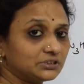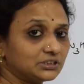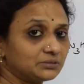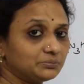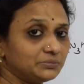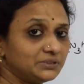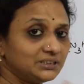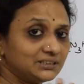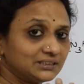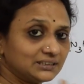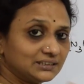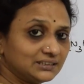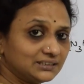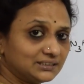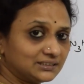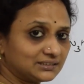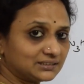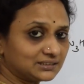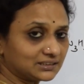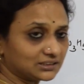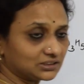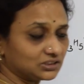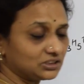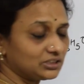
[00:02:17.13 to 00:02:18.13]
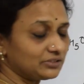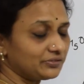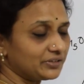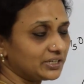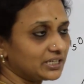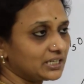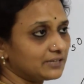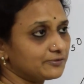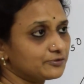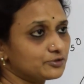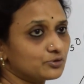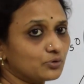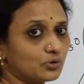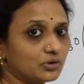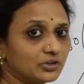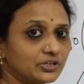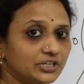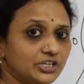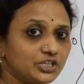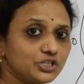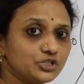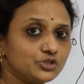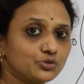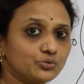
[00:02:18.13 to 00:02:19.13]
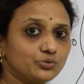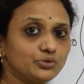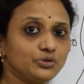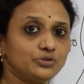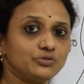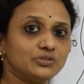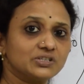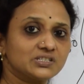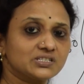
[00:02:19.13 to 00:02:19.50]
It means in its structure, where I've already shown you the